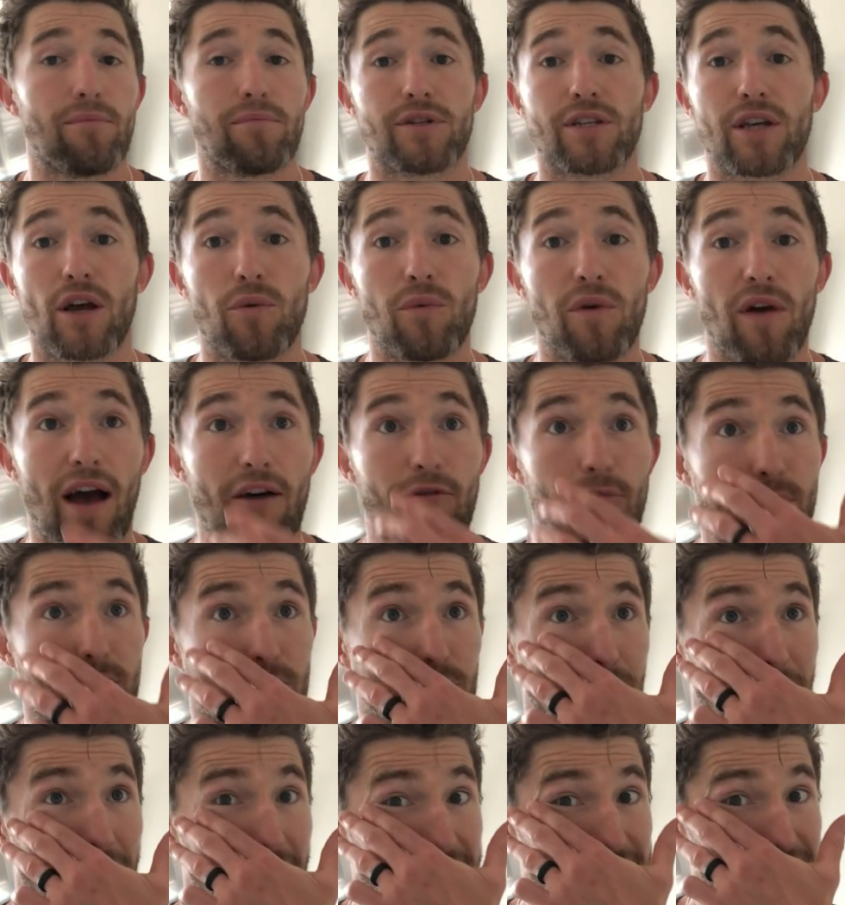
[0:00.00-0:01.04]
So we have
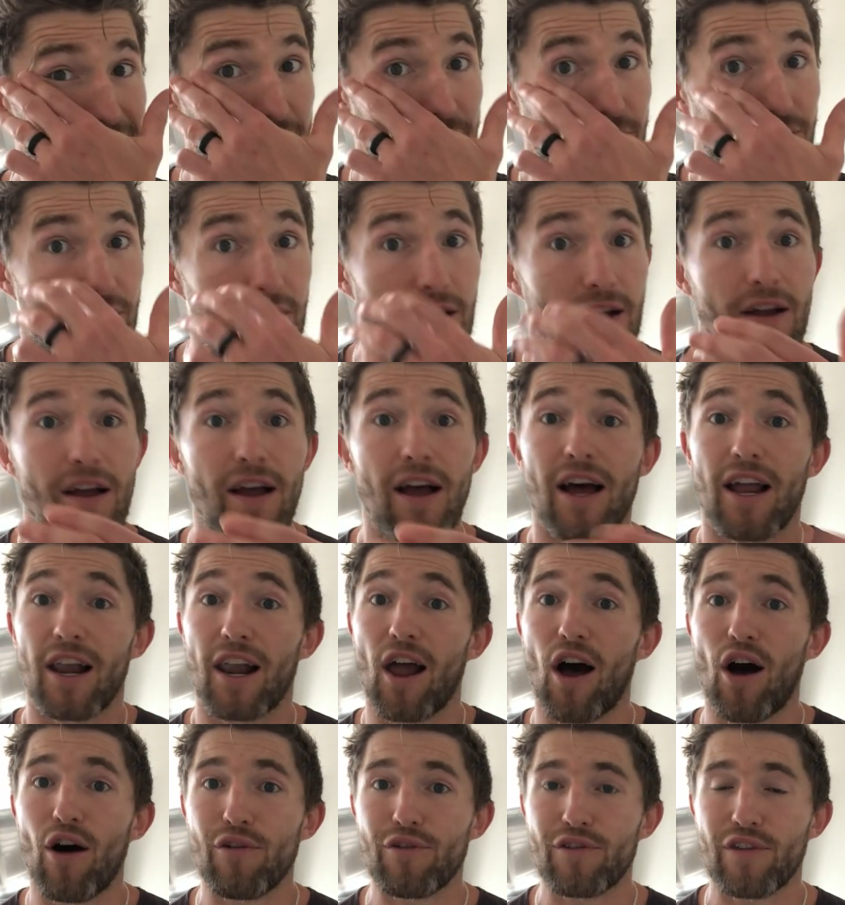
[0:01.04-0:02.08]
perspective.
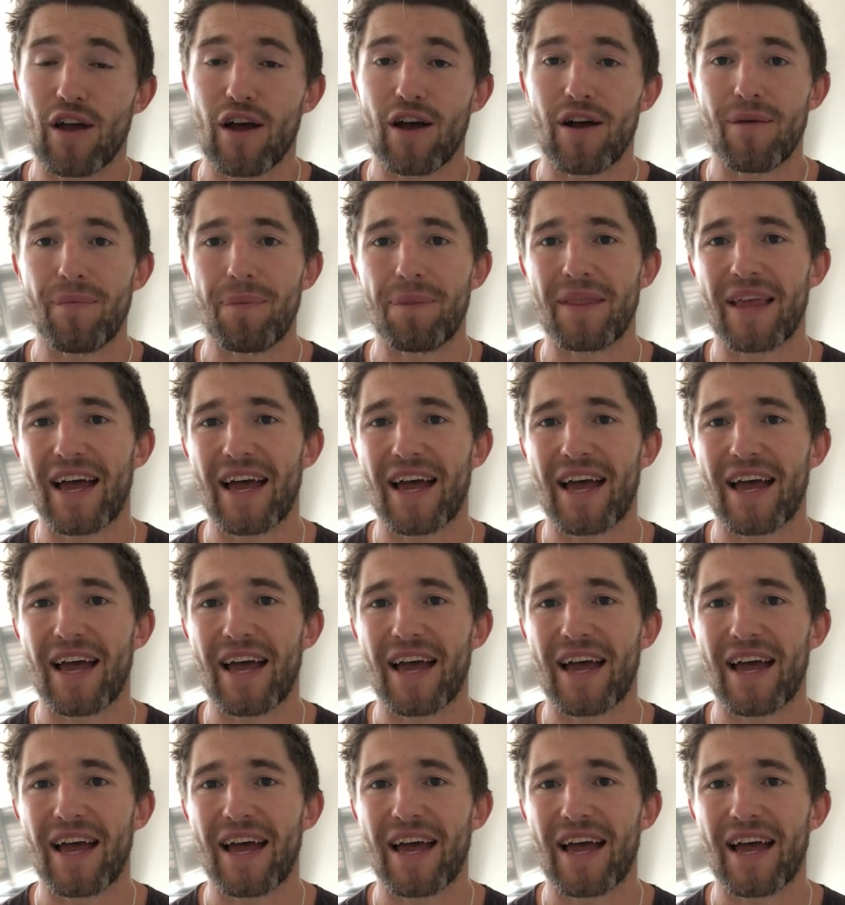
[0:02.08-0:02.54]
Laughter.